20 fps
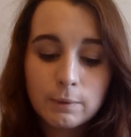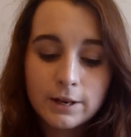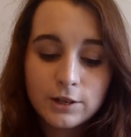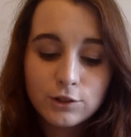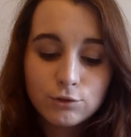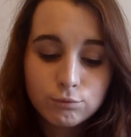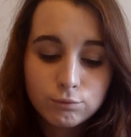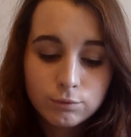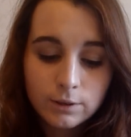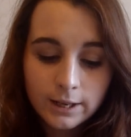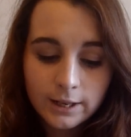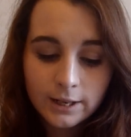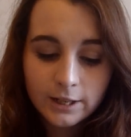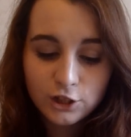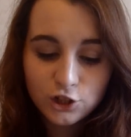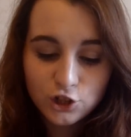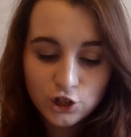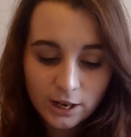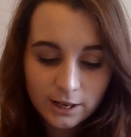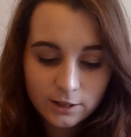but it's really
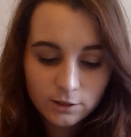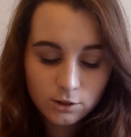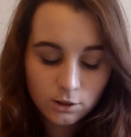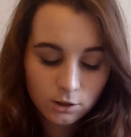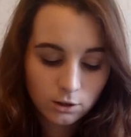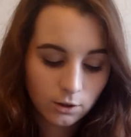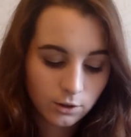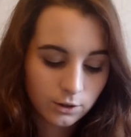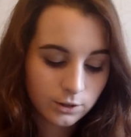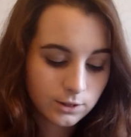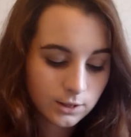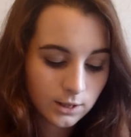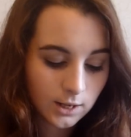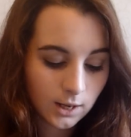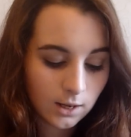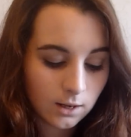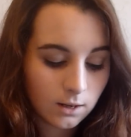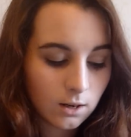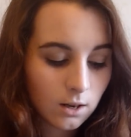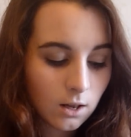gentle on the
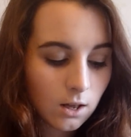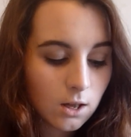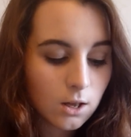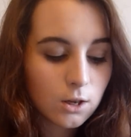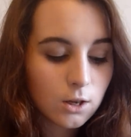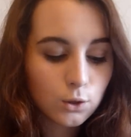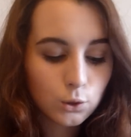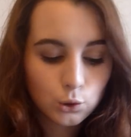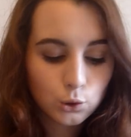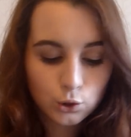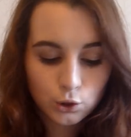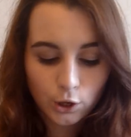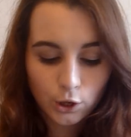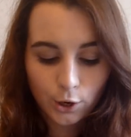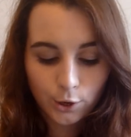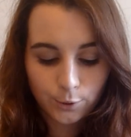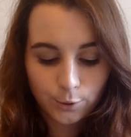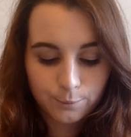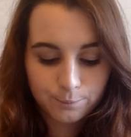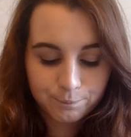skin,
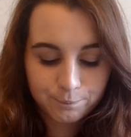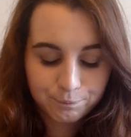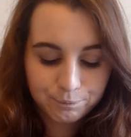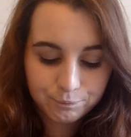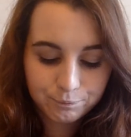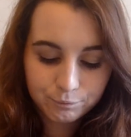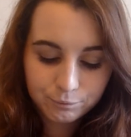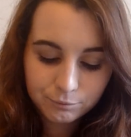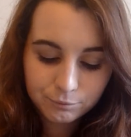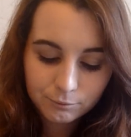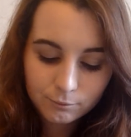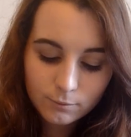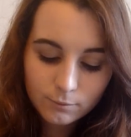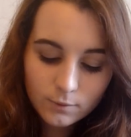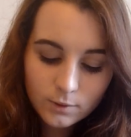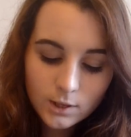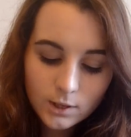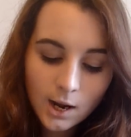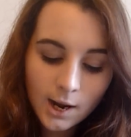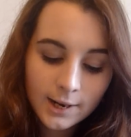so
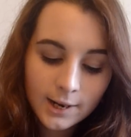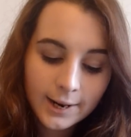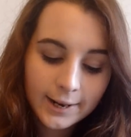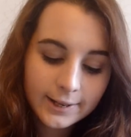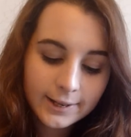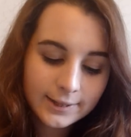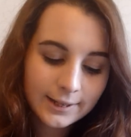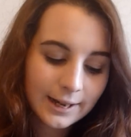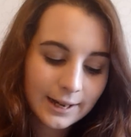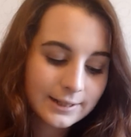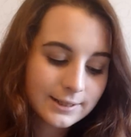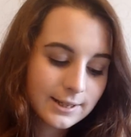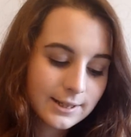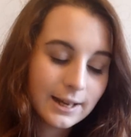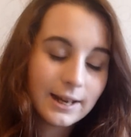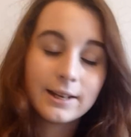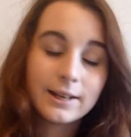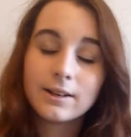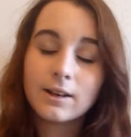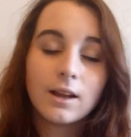I like that.
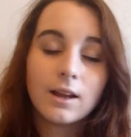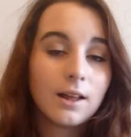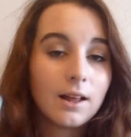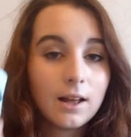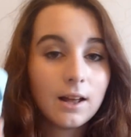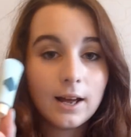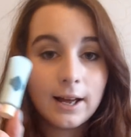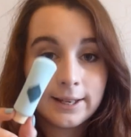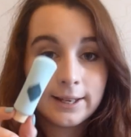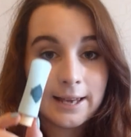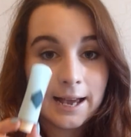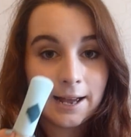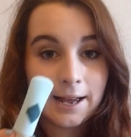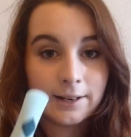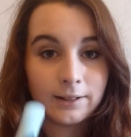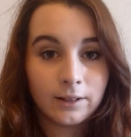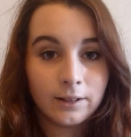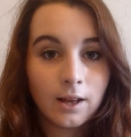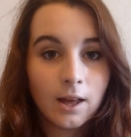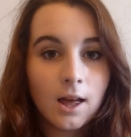And
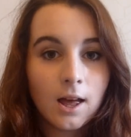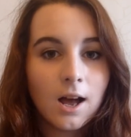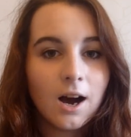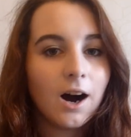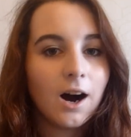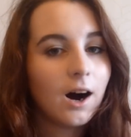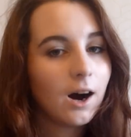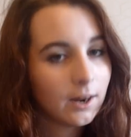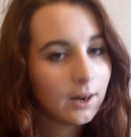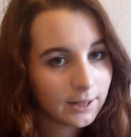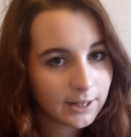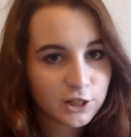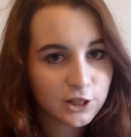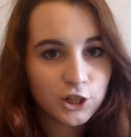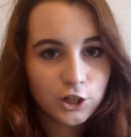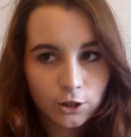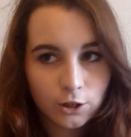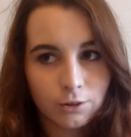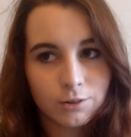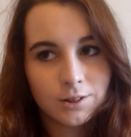again, I
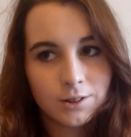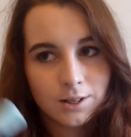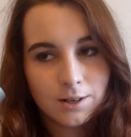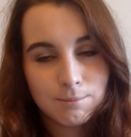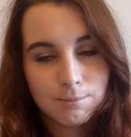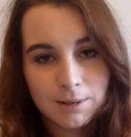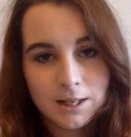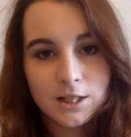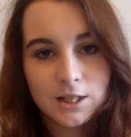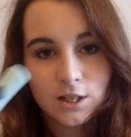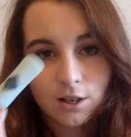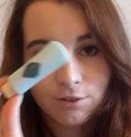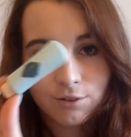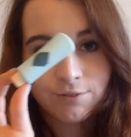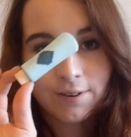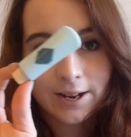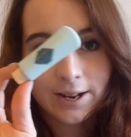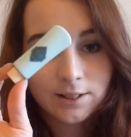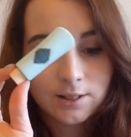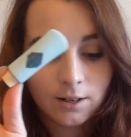actually noticed an immediate
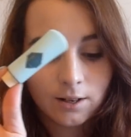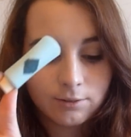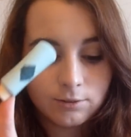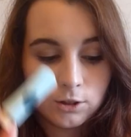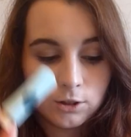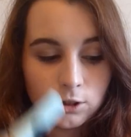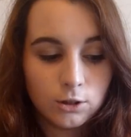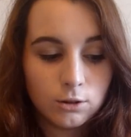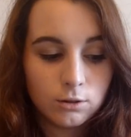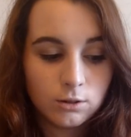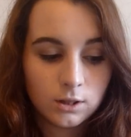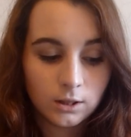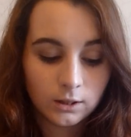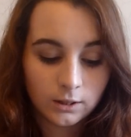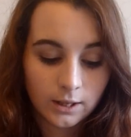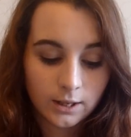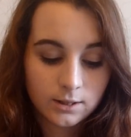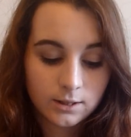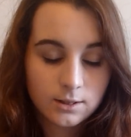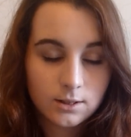effect after using
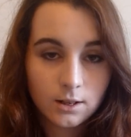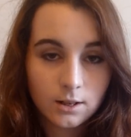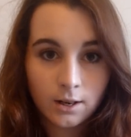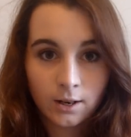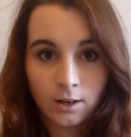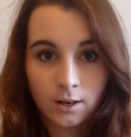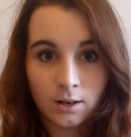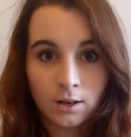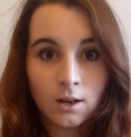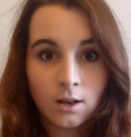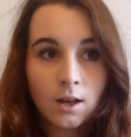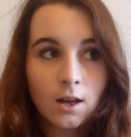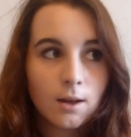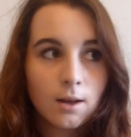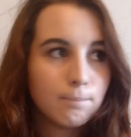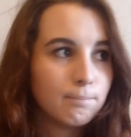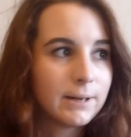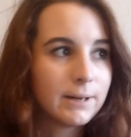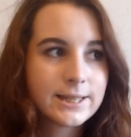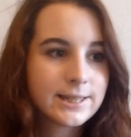this.
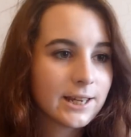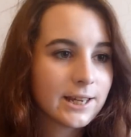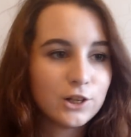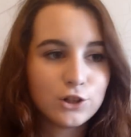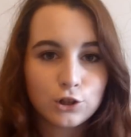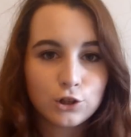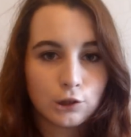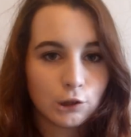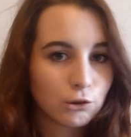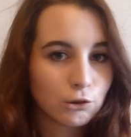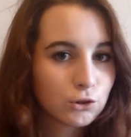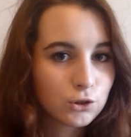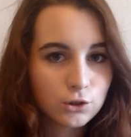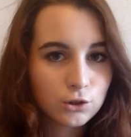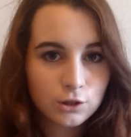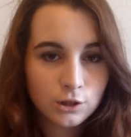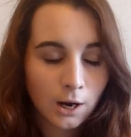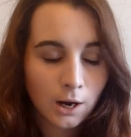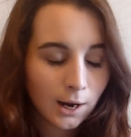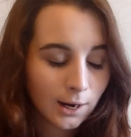My skin just looks
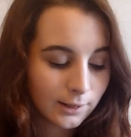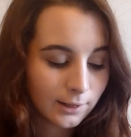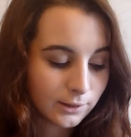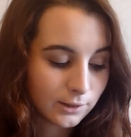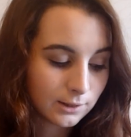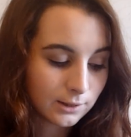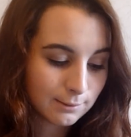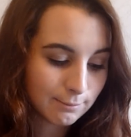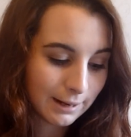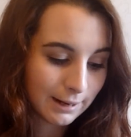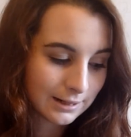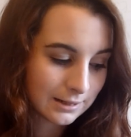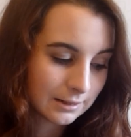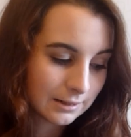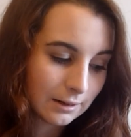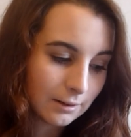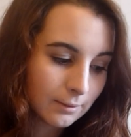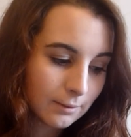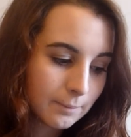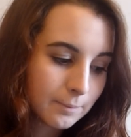tons
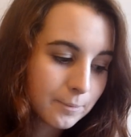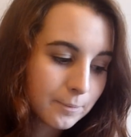better.